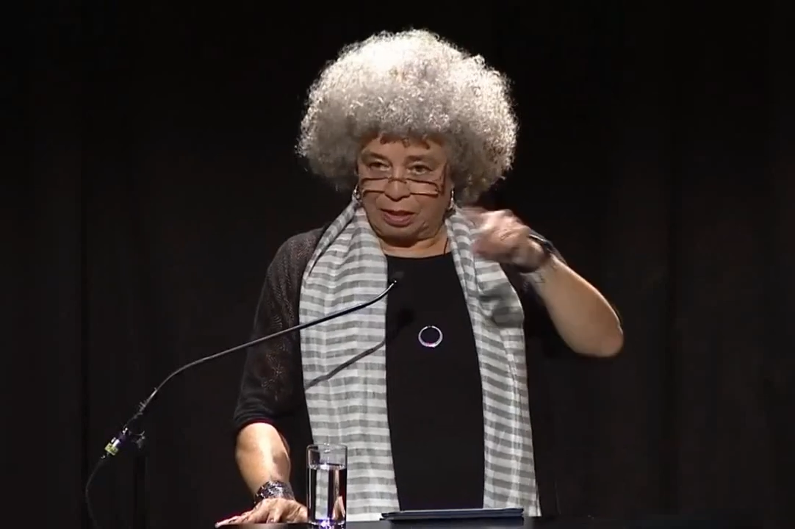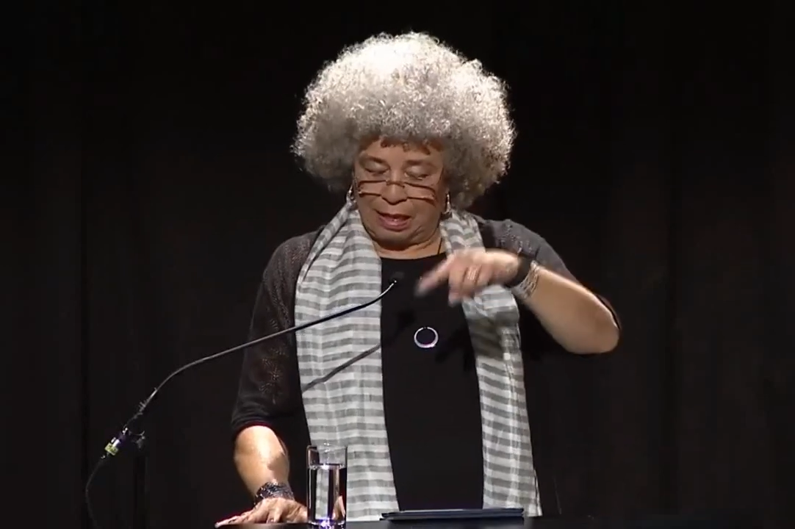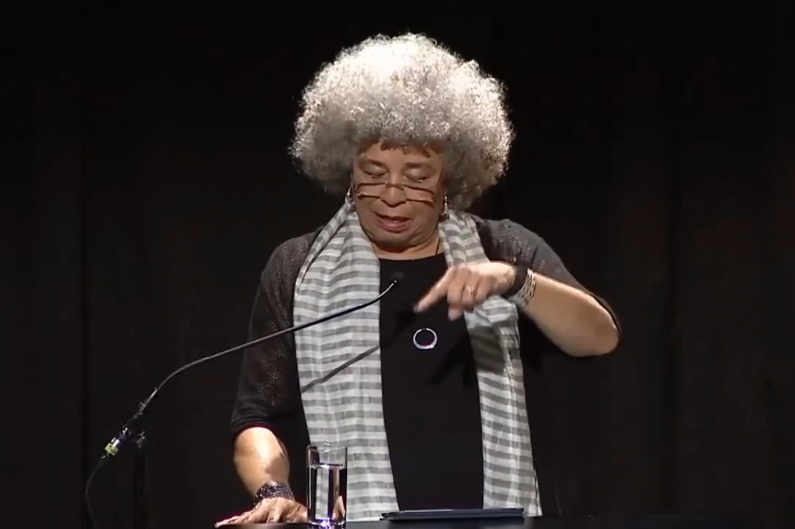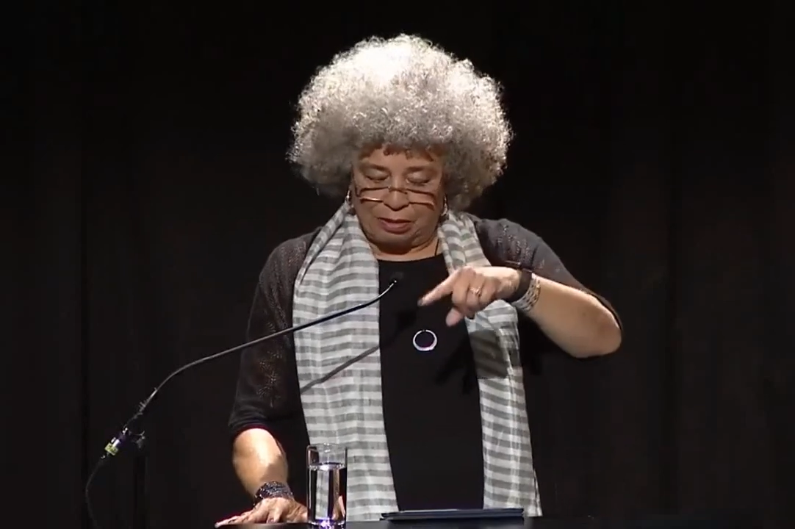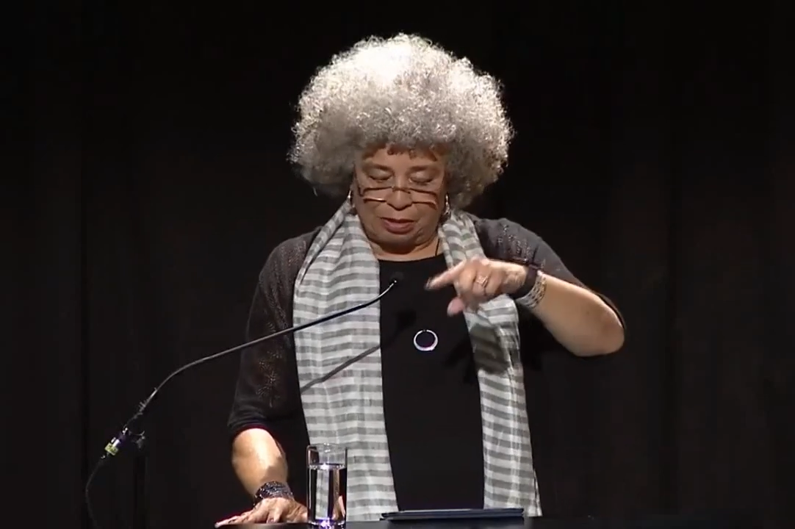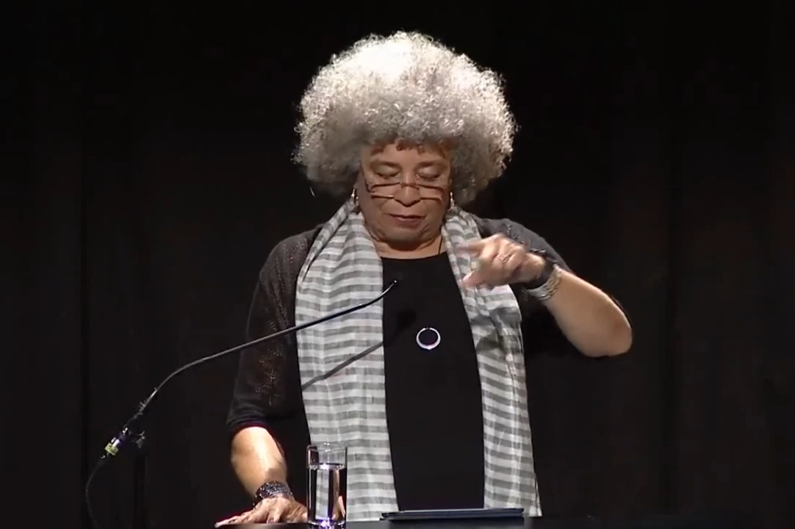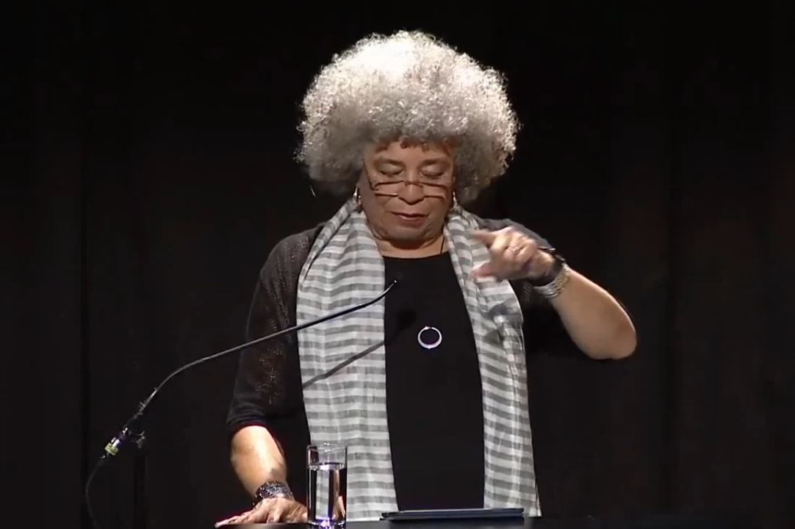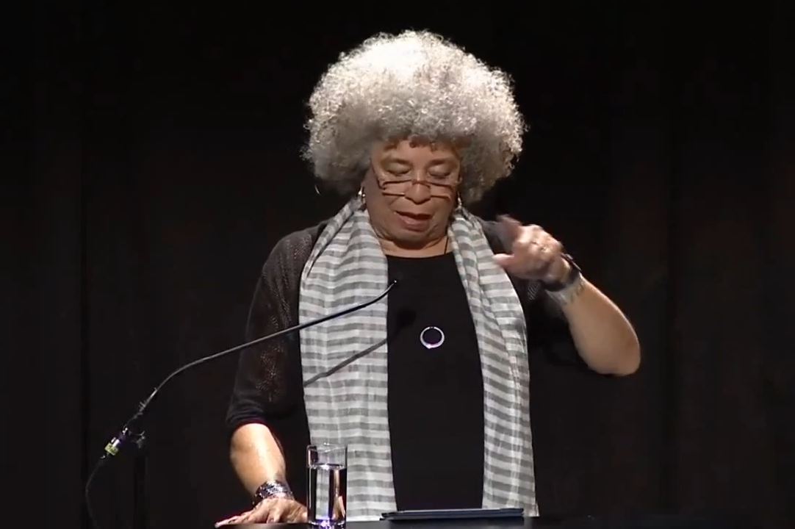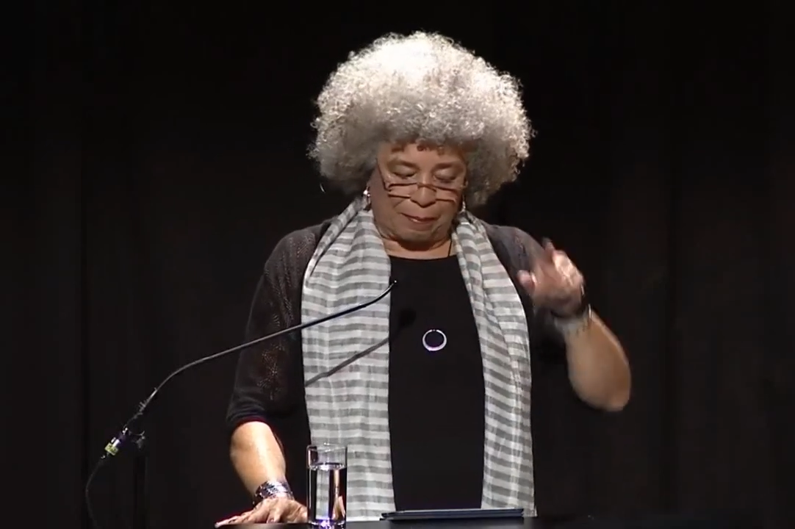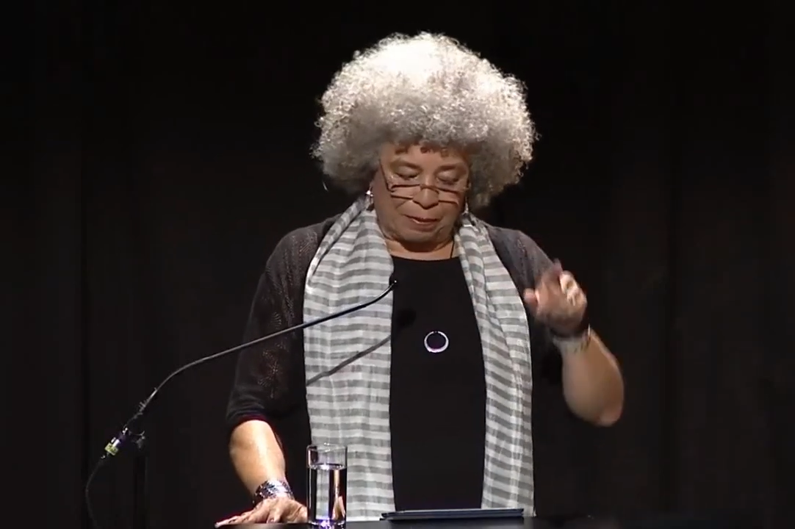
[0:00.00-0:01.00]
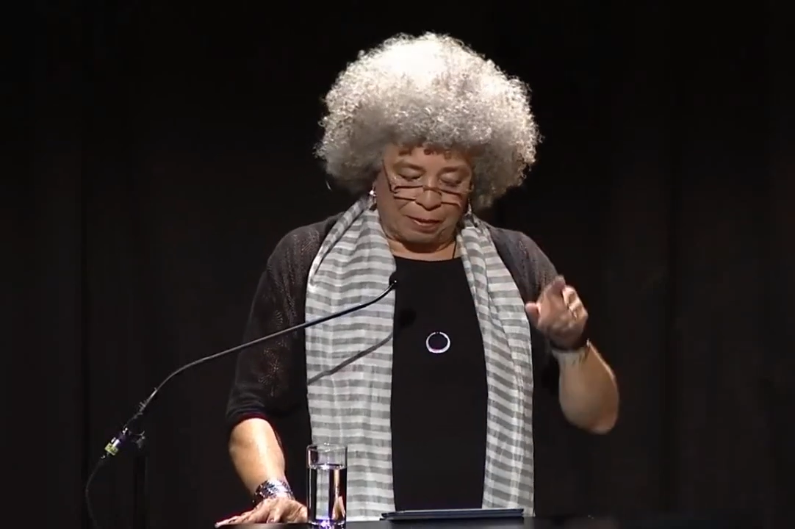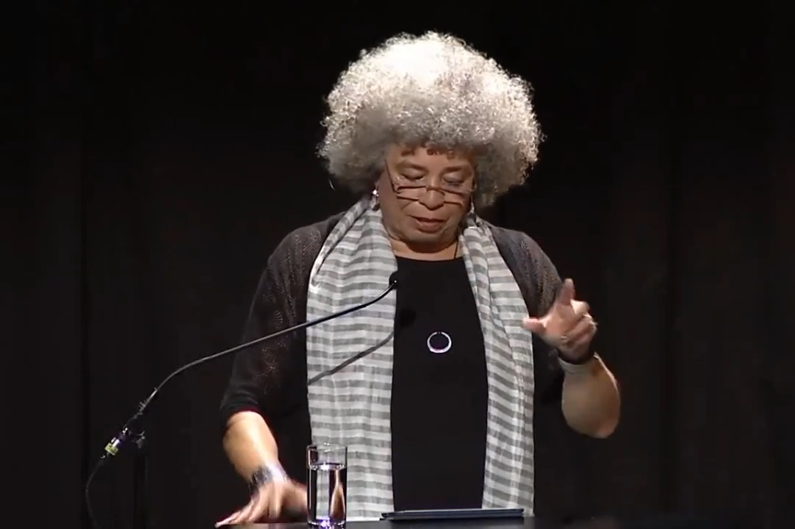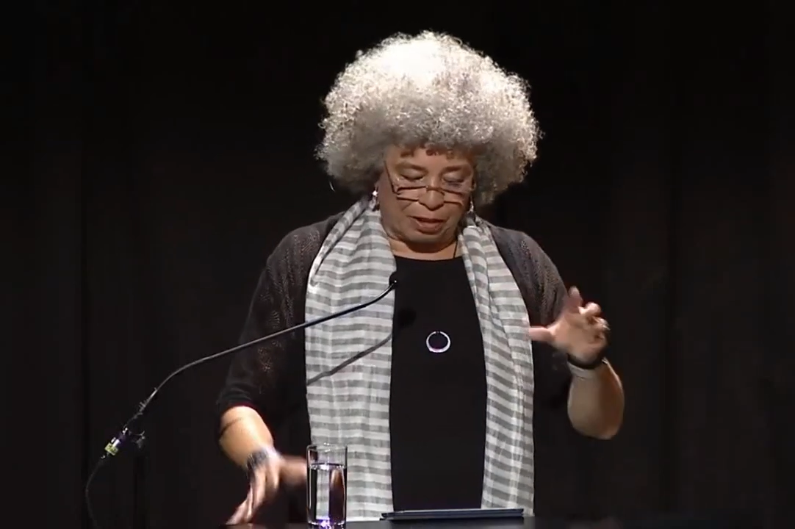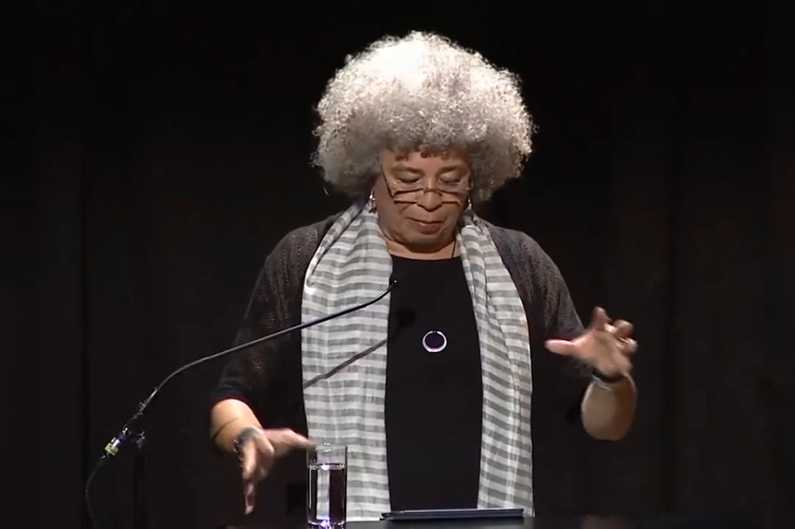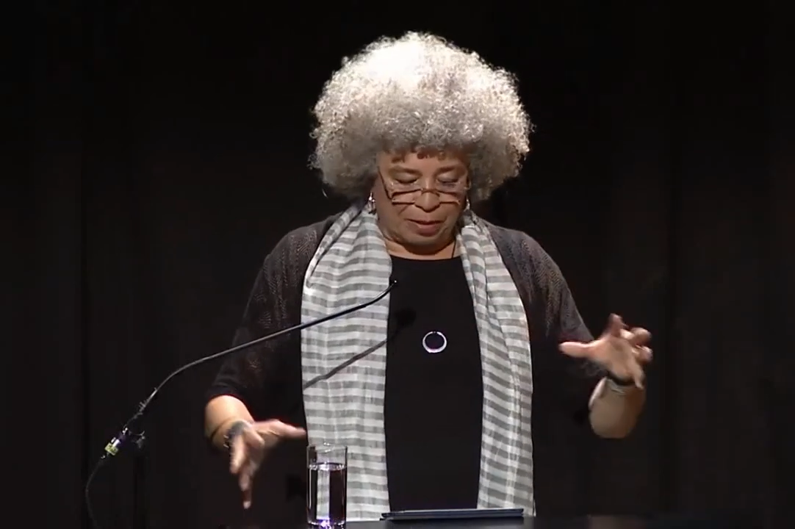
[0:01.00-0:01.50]
stage of
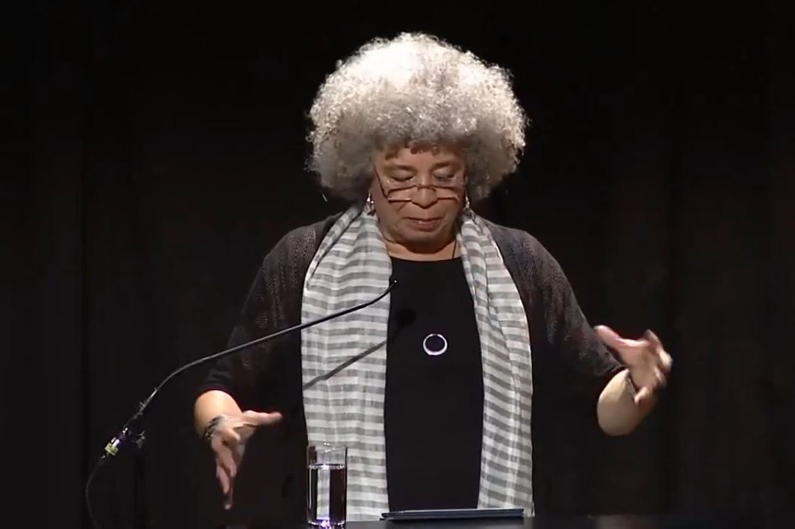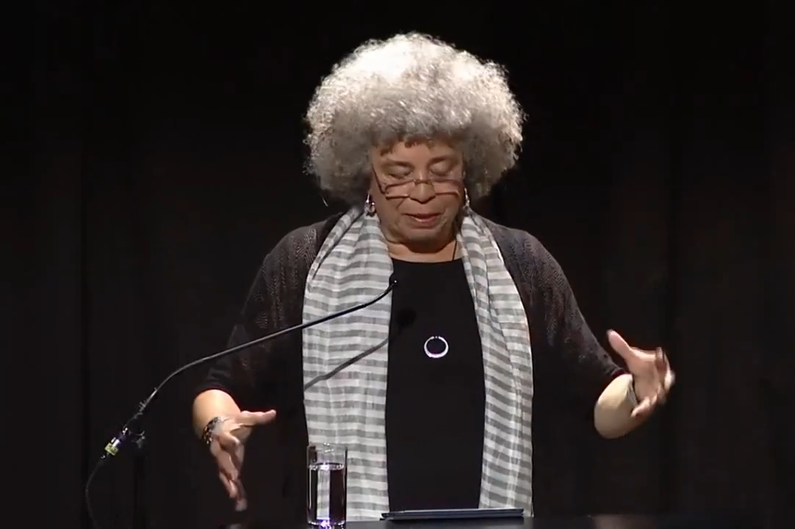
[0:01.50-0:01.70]
capitalism